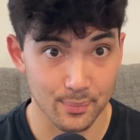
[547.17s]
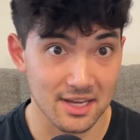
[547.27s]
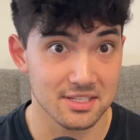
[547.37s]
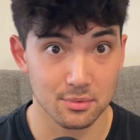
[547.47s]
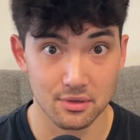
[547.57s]

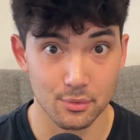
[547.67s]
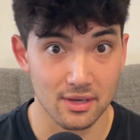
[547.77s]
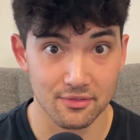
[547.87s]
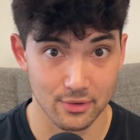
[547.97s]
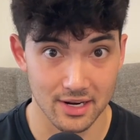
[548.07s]
possibly we
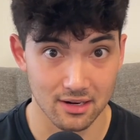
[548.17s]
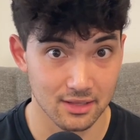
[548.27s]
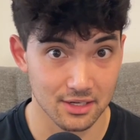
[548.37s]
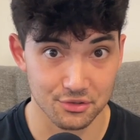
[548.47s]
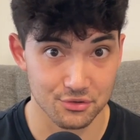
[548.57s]
even ran a
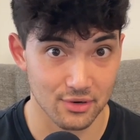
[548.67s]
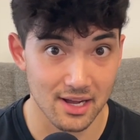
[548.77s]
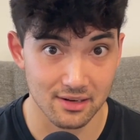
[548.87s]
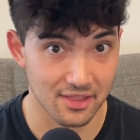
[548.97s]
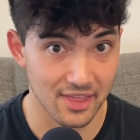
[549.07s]
clinical
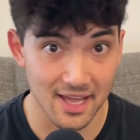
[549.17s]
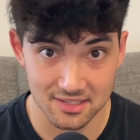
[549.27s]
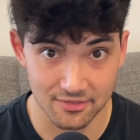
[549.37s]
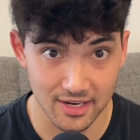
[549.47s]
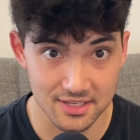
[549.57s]
trial on that
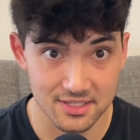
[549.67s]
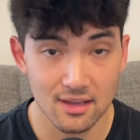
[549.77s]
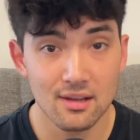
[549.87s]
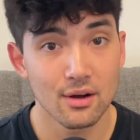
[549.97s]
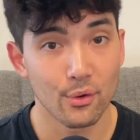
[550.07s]
device.
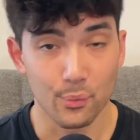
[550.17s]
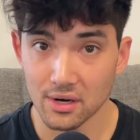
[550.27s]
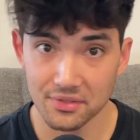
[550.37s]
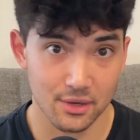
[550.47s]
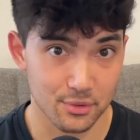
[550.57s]
We
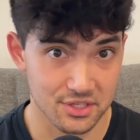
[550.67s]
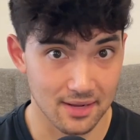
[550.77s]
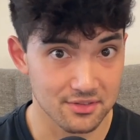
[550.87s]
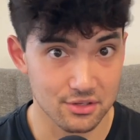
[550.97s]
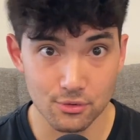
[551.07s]
don't think we should
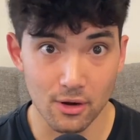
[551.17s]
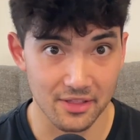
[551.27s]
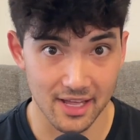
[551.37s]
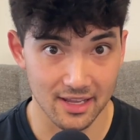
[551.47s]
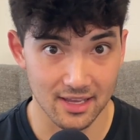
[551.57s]
have to do
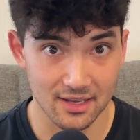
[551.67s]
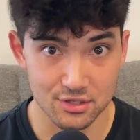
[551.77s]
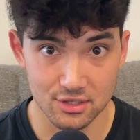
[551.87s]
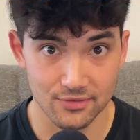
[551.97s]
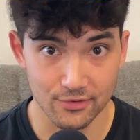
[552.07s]
all that again
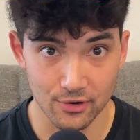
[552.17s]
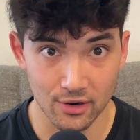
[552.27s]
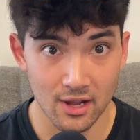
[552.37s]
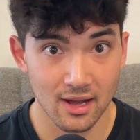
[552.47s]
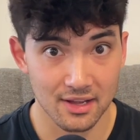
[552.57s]
just
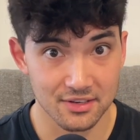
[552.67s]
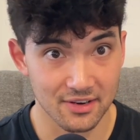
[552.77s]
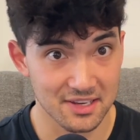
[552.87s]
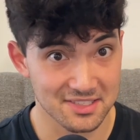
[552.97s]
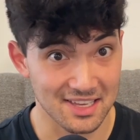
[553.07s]
for a
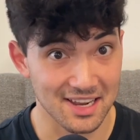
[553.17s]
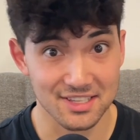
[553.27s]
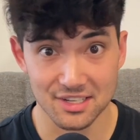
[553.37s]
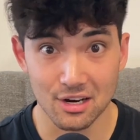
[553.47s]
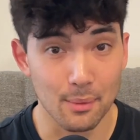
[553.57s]
device that
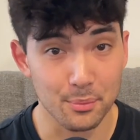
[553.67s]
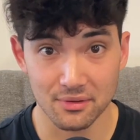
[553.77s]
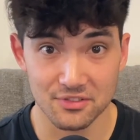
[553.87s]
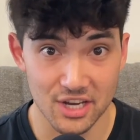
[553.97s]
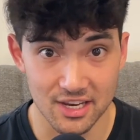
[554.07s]
has a couple
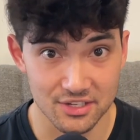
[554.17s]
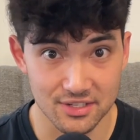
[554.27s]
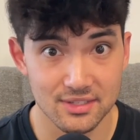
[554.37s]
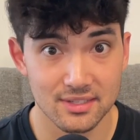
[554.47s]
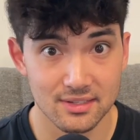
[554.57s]
of
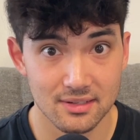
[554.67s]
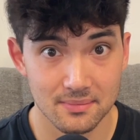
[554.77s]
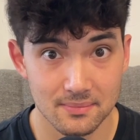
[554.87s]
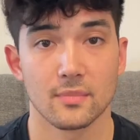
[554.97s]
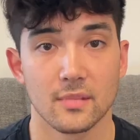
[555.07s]
changes.
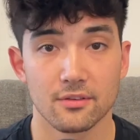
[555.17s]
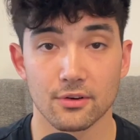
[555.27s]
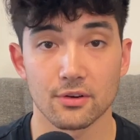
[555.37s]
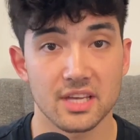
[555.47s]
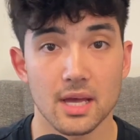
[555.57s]

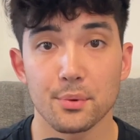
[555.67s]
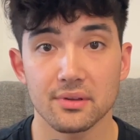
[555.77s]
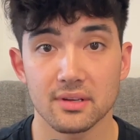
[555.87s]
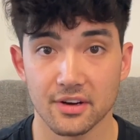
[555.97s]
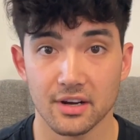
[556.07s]
For
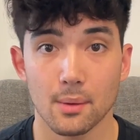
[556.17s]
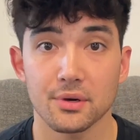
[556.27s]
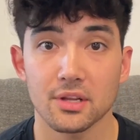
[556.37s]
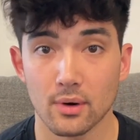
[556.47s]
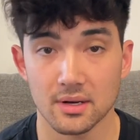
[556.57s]
example, if a
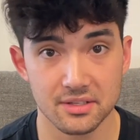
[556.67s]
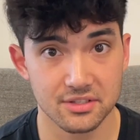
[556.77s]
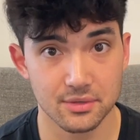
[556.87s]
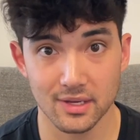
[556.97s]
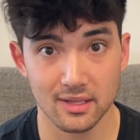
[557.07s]
company wants to
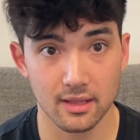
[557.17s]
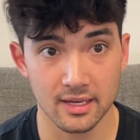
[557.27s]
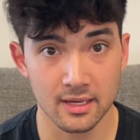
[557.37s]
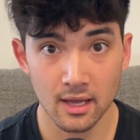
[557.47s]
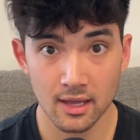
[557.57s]
submit like